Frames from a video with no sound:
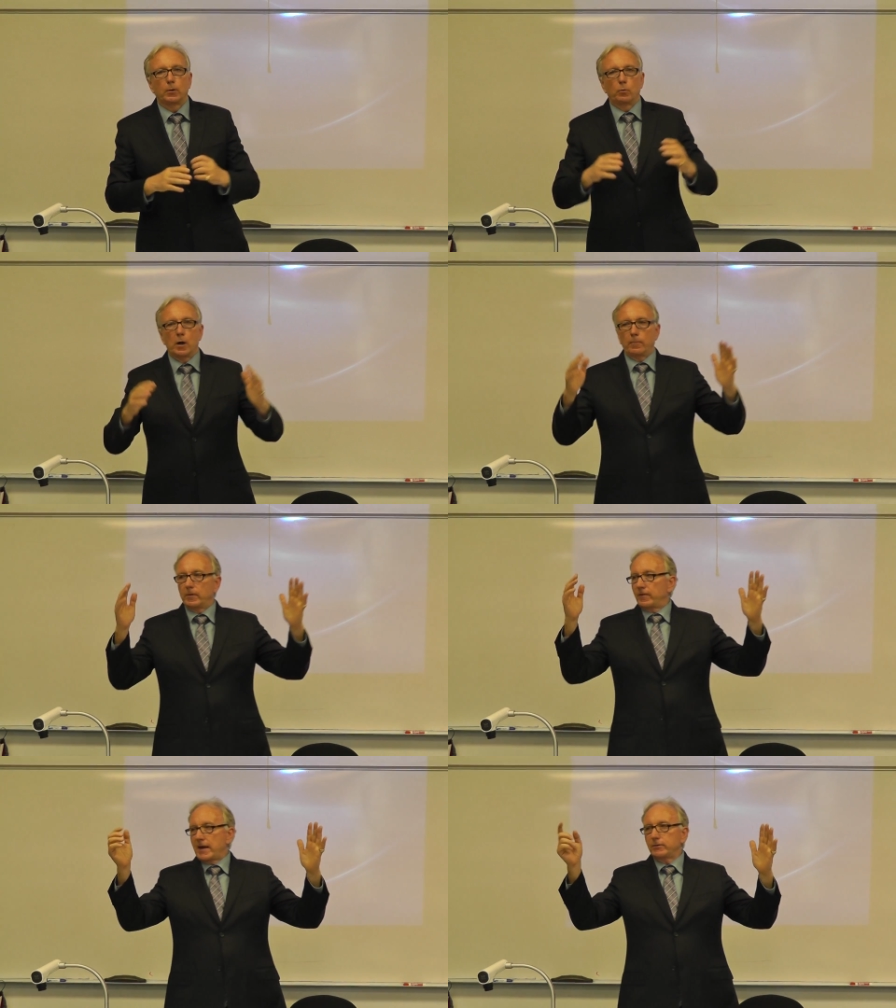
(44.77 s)
Well,
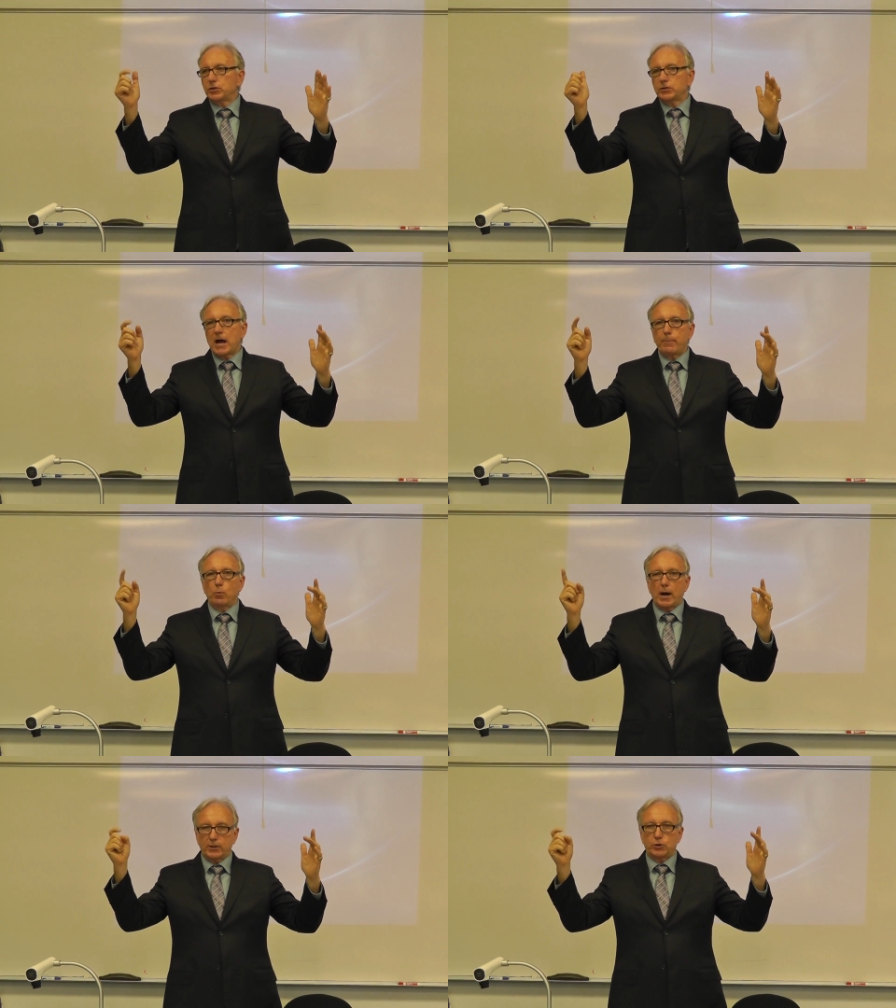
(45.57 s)
if I have a
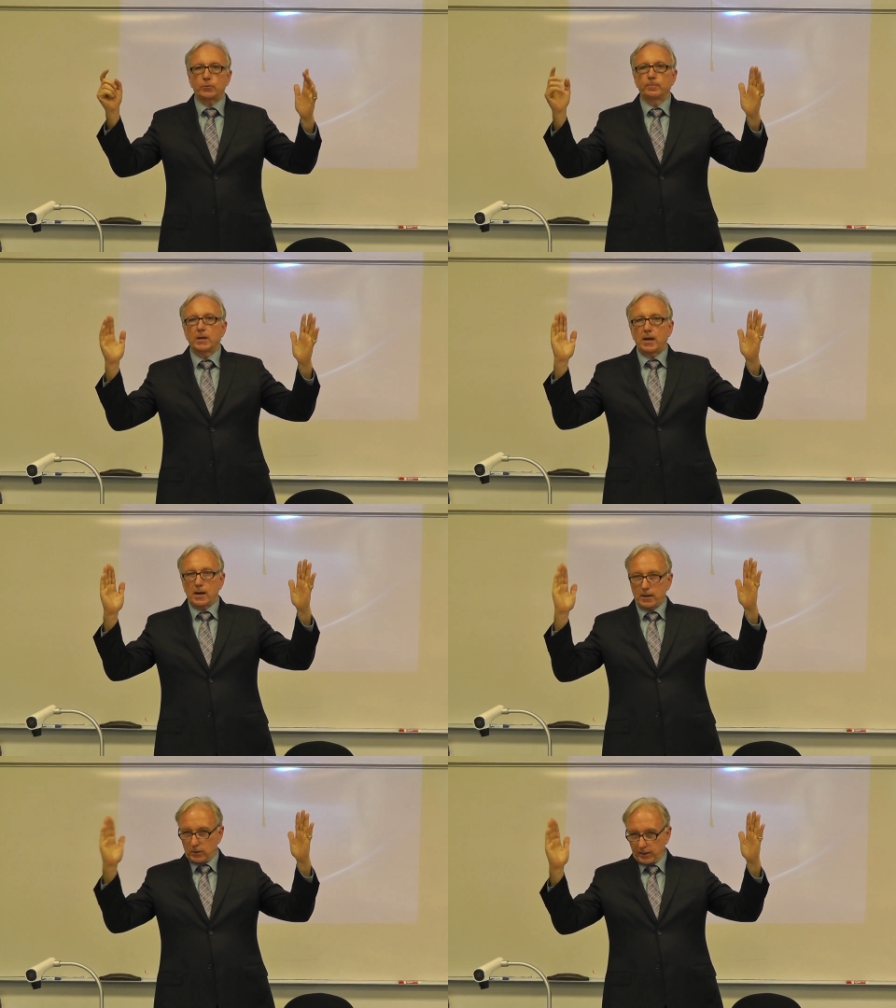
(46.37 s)
stopwatch and
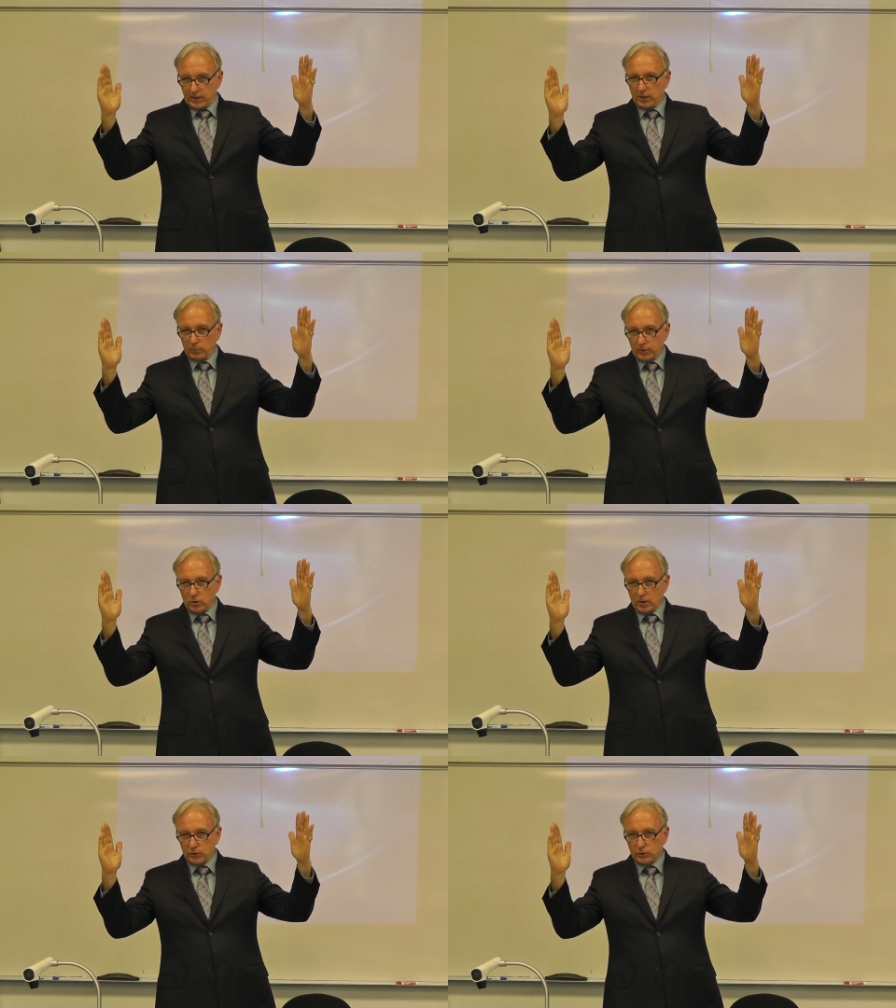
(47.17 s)
I click here when the
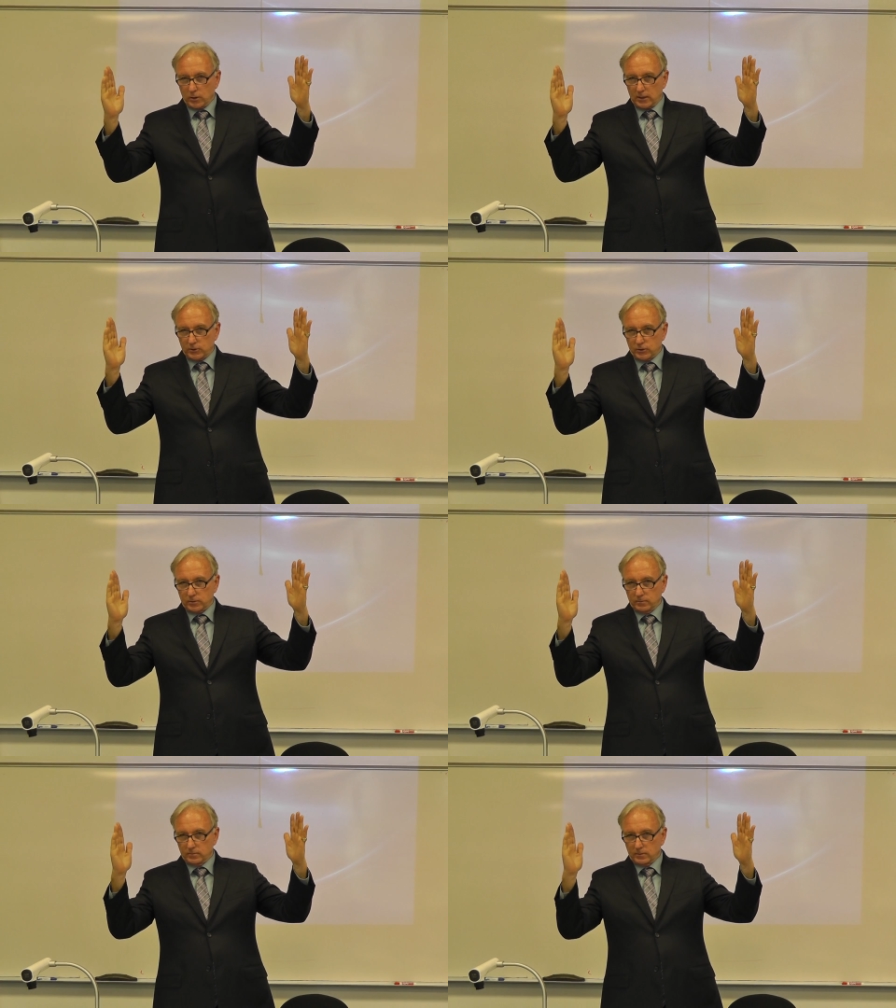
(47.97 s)
car
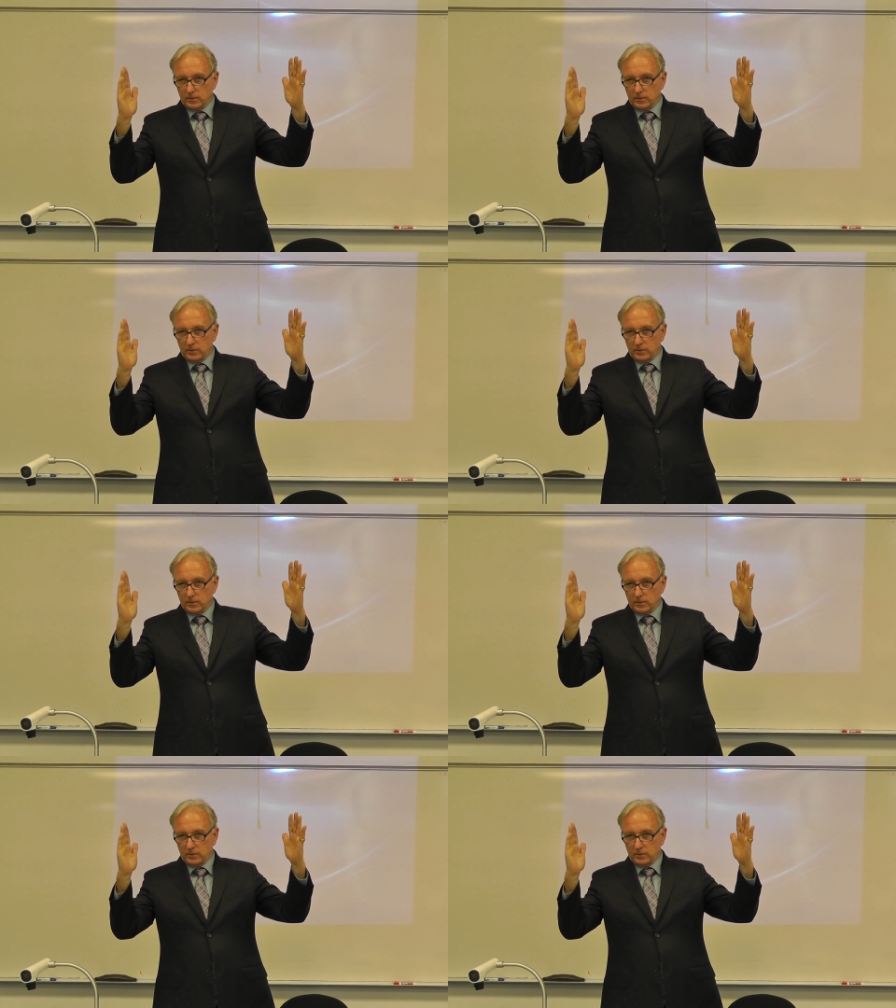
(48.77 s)
starts,